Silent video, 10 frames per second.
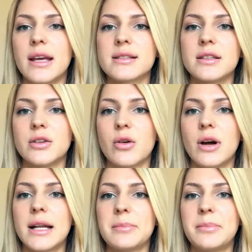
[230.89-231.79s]

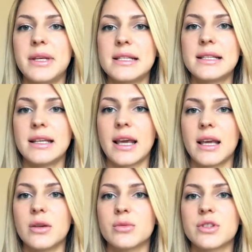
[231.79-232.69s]
SEO and PCA,